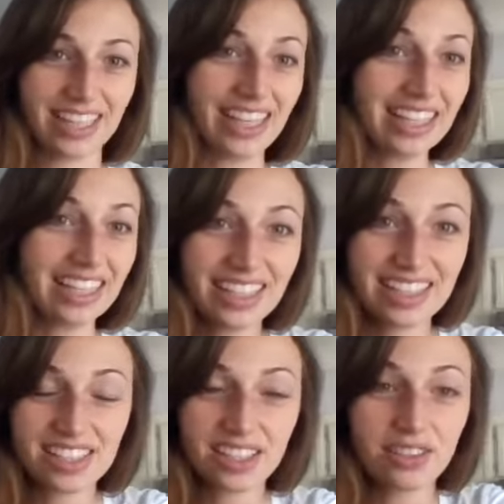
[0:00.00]
And then he
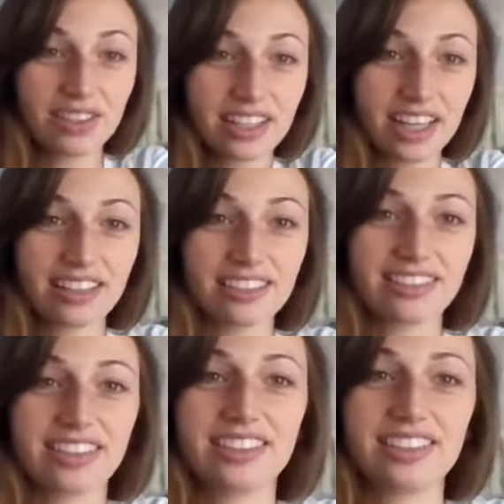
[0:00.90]
needs to go get
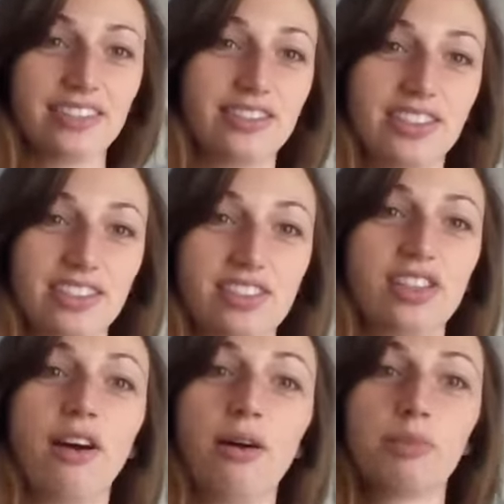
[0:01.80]
a different
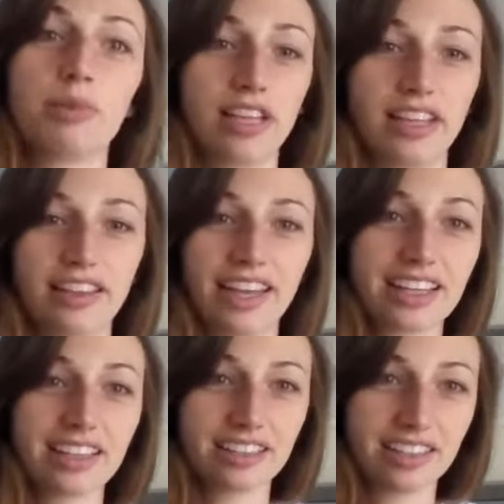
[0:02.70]
job,
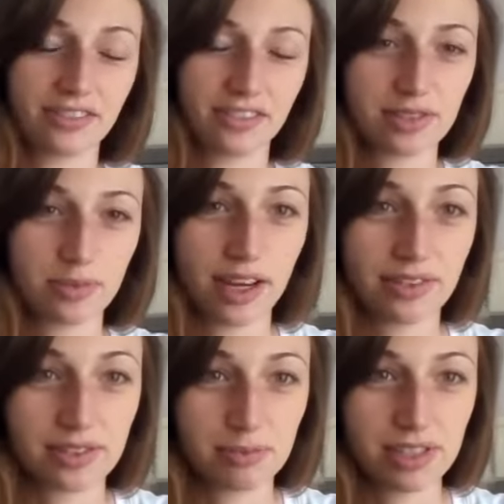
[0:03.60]
like give his
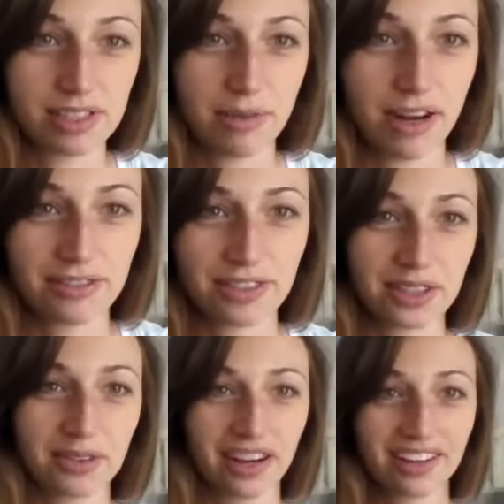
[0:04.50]
wife some peace of mind
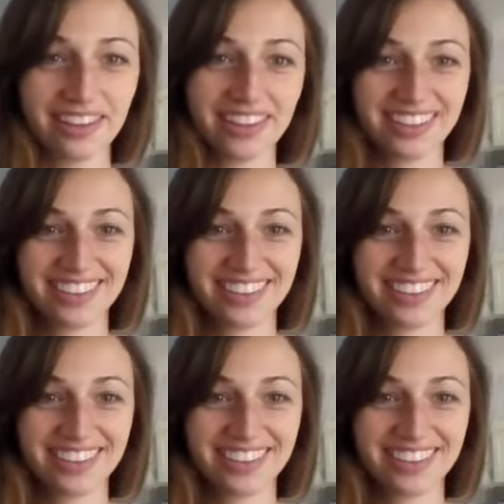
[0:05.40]
for a while.